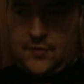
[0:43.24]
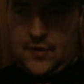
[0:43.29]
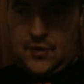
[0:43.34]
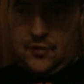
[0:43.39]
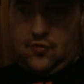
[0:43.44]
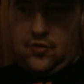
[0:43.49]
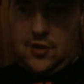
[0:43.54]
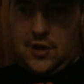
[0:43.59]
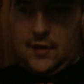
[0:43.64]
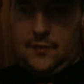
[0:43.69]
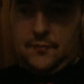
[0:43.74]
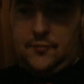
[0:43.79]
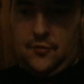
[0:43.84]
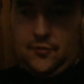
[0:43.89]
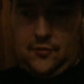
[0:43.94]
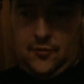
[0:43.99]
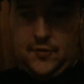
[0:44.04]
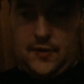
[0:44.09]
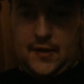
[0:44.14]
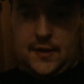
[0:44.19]
the guy
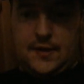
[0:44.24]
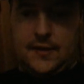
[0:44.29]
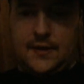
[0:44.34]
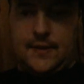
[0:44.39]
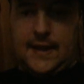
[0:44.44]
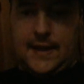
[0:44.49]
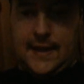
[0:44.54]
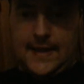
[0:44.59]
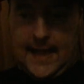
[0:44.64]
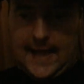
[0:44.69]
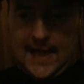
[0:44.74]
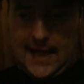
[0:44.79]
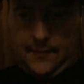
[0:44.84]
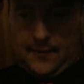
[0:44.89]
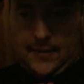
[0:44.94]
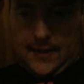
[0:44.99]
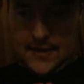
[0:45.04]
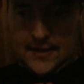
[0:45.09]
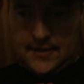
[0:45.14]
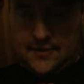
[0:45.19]
behind the
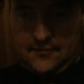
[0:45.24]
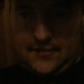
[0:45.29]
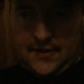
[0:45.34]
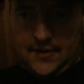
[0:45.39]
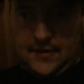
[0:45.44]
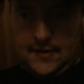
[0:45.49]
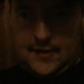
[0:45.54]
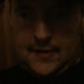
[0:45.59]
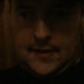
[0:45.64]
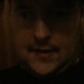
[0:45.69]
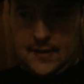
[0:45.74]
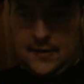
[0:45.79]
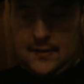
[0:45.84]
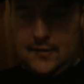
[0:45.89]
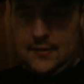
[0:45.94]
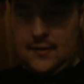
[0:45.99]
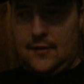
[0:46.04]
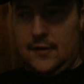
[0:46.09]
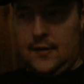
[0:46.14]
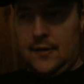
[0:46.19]
Atari box, right?
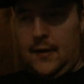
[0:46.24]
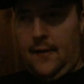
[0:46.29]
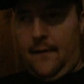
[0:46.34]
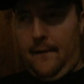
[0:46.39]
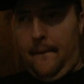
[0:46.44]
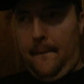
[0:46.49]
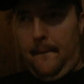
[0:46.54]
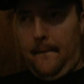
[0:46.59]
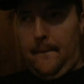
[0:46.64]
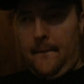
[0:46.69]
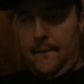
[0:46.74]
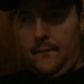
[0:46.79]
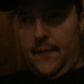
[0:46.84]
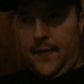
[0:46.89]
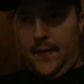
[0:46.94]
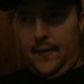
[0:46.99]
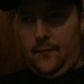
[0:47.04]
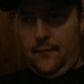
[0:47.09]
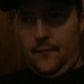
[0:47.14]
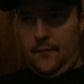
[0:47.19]

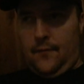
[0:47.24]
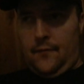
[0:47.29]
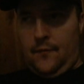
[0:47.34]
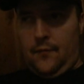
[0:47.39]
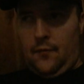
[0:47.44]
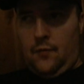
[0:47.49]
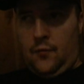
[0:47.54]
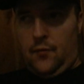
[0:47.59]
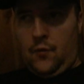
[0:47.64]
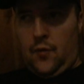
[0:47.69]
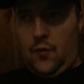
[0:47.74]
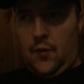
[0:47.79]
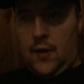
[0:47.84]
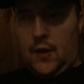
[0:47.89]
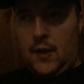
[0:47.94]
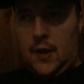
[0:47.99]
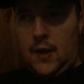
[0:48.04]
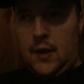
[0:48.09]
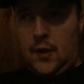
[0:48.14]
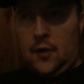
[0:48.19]
Now,
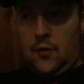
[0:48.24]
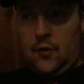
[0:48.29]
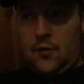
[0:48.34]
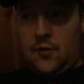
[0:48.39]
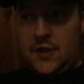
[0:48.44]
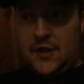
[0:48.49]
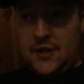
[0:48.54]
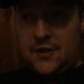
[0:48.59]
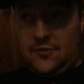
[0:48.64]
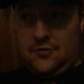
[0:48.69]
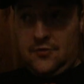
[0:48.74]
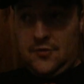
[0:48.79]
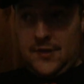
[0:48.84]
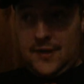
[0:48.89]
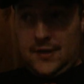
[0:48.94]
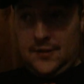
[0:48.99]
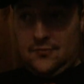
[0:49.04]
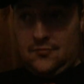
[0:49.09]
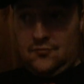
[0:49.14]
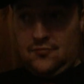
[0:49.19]
this
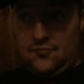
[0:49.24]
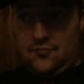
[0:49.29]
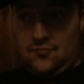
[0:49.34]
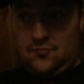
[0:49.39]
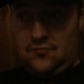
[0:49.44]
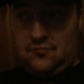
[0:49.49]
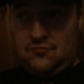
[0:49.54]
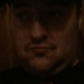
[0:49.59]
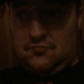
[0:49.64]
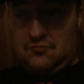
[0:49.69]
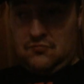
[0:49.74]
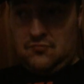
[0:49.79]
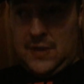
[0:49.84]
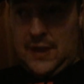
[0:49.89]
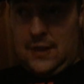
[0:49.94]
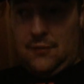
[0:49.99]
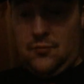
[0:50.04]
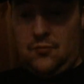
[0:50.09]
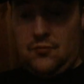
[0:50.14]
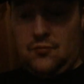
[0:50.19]
guy,
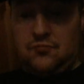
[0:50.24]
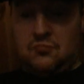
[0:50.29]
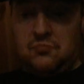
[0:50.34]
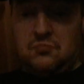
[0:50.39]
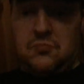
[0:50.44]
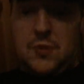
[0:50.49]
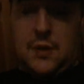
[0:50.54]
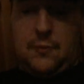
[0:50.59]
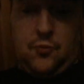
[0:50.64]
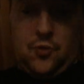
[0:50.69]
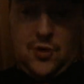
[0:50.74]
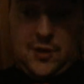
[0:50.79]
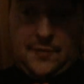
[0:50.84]
now, in